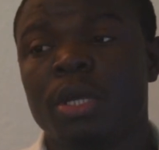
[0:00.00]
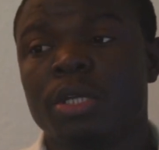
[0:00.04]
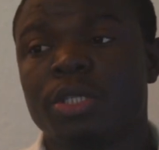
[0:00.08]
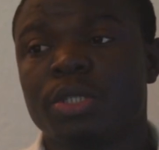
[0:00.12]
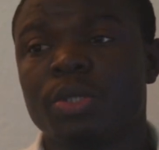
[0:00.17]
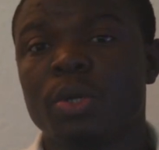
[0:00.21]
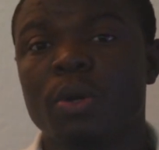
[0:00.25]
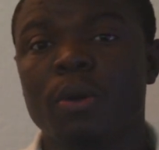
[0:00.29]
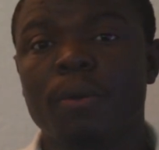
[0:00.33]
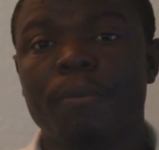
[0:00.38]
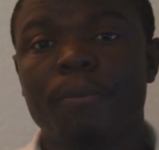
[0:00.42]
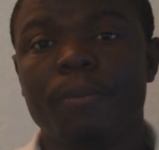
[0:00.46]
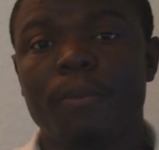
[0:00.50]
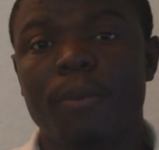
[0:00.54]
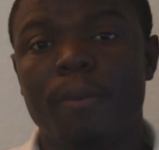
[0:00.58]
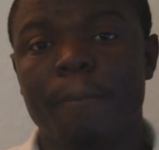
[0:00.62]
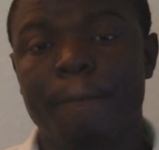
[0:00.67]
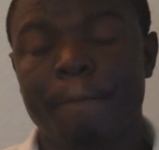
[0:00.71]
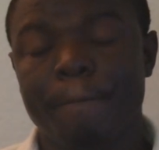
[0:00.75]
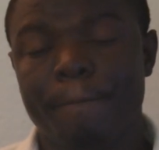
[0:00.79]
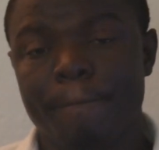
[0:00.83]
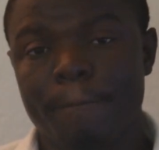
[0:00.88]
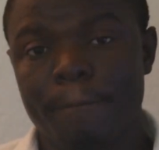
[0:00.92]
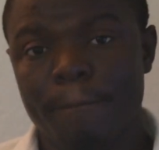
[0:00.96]
So
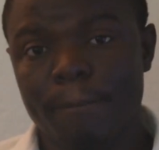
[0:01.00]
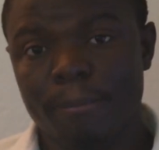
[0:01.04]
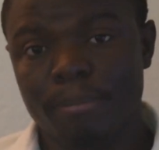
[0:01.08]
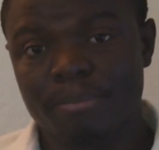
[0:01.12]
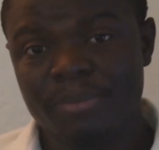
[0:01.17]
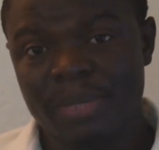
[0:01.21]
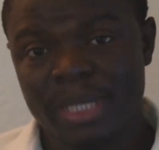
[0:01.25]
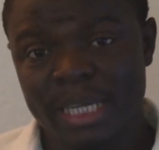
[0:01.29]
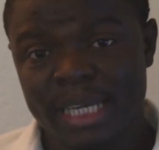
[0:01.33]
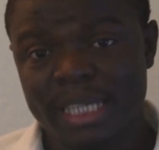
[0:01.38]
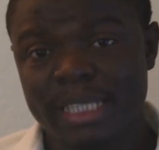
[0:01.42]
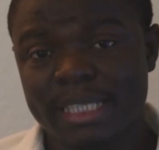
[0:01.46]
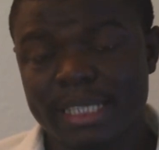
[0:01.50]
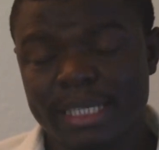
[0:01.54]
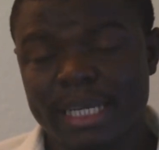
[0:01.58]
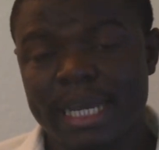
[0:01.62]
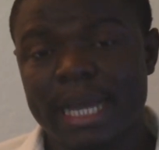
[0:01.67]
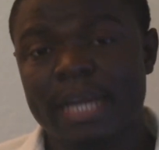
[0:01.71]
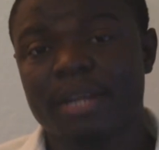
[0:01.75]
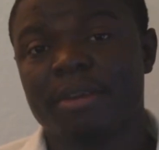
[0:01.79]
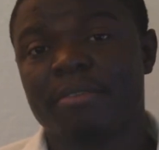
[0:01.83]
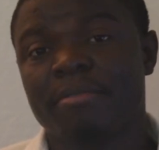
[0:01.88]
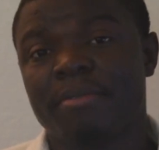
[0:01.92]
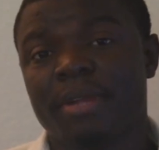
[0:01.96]
this
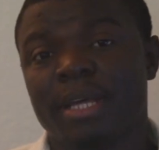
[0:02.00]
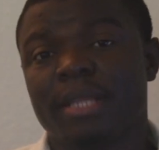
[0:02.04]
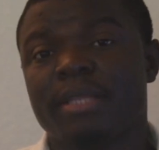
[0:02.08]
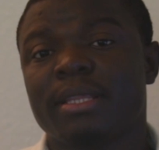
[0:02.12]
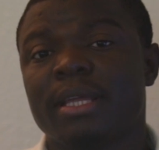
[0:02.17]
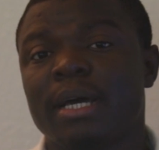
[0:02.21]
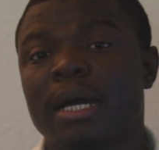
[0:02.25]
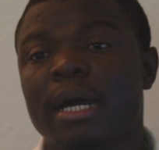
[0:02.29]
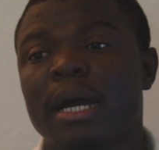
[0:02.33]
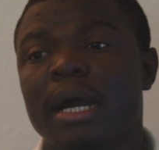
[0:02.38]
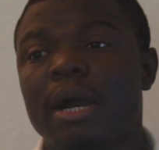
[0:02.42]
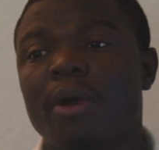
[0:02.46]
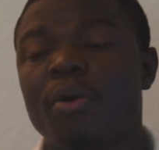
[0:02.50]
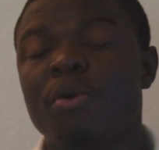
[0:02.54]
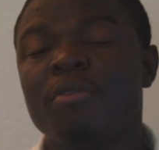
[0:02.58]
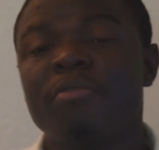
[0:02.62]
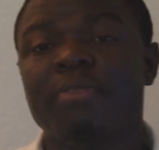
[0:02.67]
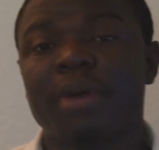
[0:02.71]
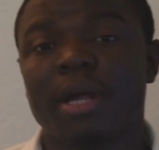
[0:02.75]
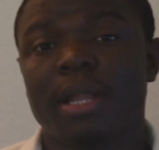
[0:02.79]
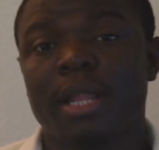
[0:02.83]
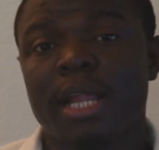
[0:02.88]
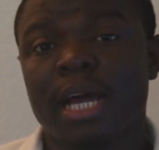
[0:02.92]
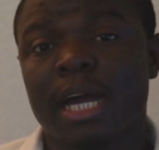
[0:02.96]
kind of letter
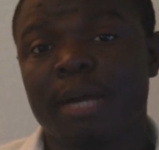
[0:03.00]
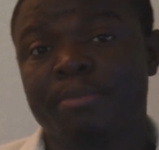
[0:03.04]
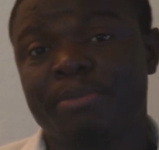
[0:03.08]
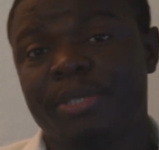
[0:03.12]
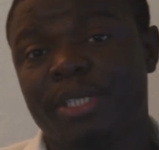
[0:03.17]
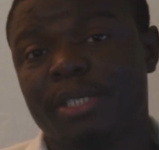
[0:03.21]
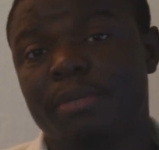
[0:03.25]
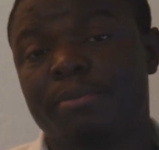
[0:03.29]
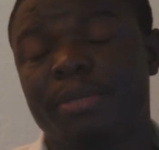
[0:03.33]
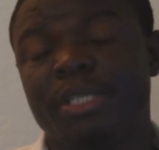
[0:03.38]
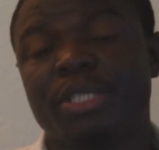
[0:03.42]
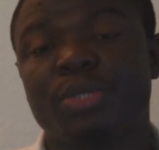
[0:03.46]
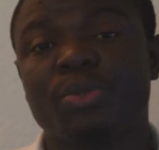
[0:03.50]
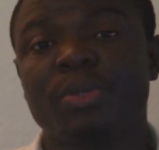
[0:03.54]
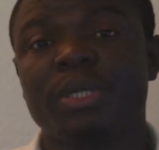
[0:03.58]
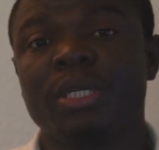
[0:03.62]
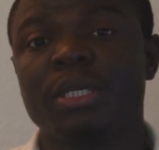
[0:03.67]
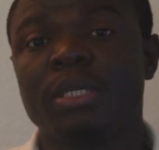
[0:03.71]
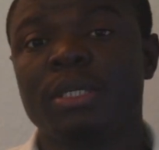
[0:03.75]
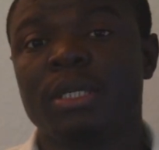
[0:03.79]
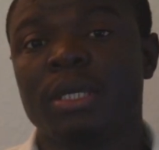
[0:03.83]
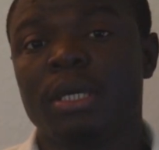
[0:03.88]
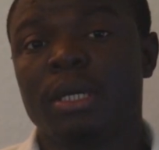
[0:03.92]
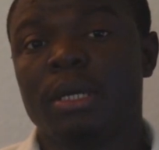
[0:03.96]
overlaps
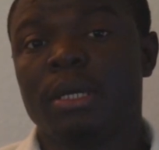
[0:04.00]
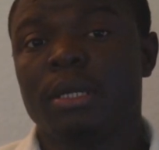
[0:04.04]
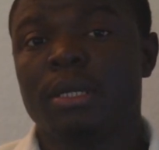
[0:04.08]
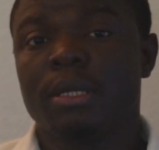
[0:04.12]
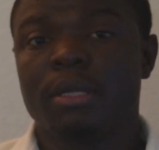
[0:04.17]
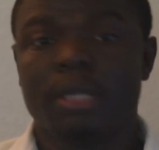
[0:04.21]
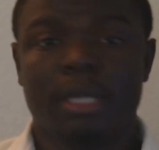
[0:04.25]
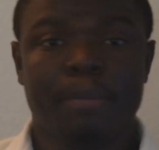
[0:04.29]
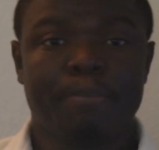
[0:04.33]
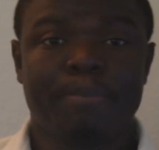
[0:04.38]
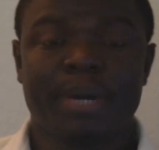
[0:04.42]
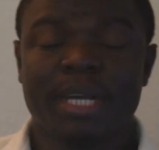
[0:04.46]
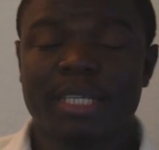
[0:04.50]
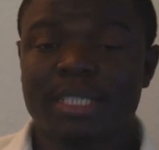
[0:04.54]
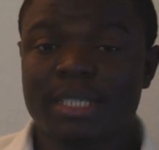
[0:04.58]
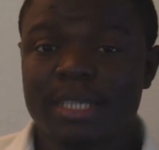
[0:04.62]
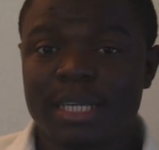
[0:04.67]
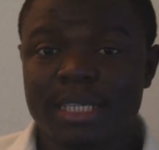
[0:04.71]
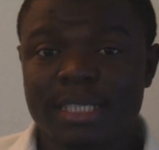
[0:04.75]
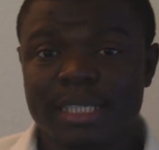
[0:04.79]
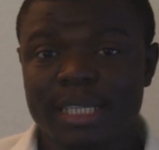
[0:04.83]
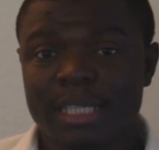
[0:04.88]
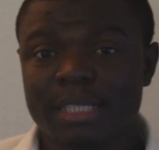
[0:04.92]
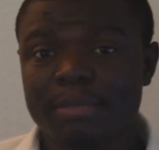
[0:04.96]
between the
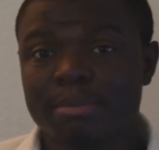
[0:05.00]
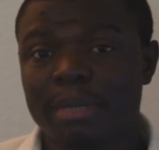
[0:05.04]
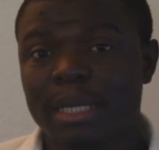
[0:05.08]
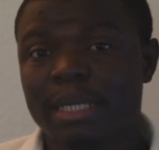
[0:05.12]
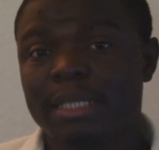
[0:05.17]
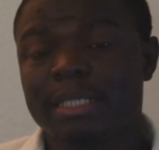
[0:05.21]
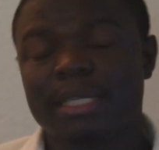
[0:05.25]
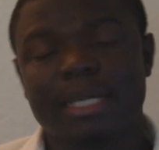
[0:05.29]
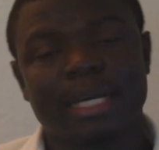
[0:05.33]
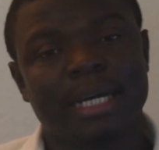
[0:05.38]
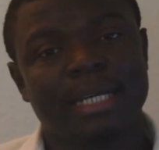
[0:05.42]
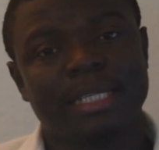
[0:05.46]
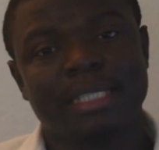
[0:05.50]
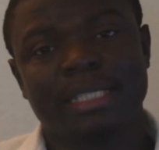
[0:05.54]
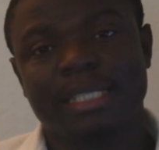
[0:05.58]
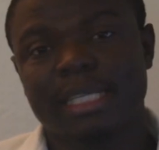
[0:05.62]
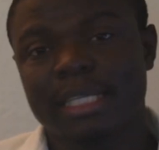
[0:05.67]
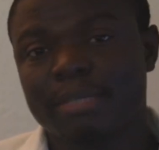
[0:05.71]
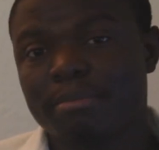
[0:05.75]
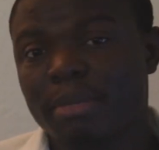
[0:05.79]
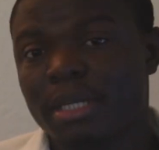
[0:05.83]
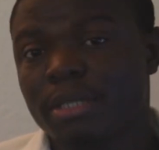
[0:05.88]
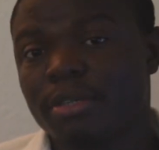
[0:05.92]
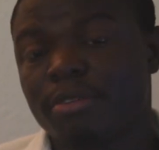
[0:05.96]
personal statement and the
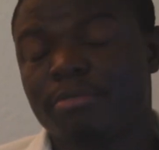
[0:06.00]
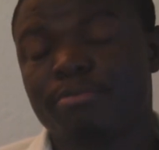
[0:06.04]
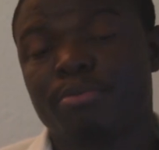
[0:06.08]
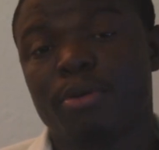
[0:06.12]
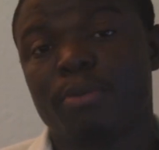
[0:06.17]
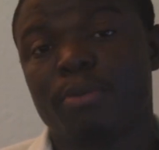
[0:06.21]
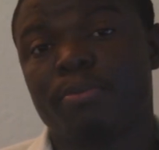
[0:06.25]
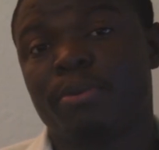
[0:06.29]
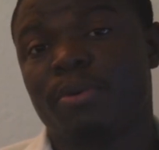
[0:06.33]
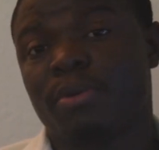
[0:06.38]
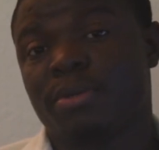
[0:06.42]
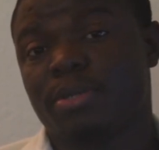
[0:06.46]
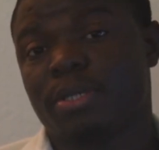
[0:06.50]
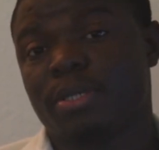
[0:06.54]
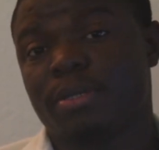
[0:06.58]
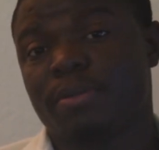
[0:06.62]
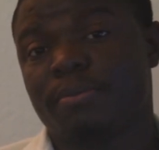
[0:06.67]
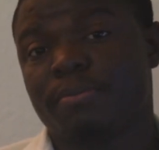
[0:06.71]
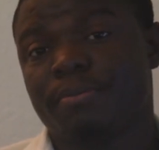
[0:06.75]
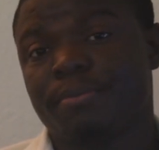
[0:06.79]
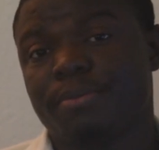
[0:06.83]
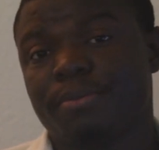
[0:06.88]
statement of purpose.